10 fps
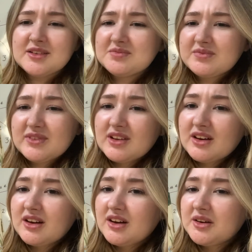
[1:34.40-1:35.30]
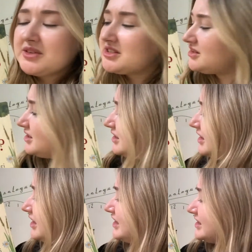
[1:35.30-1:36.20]
No, I don't think
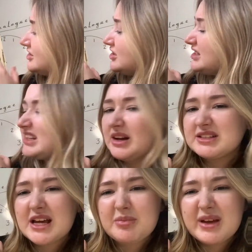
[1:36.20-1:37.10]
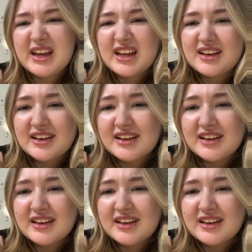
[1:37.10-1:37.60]
that is. Is that Debbie?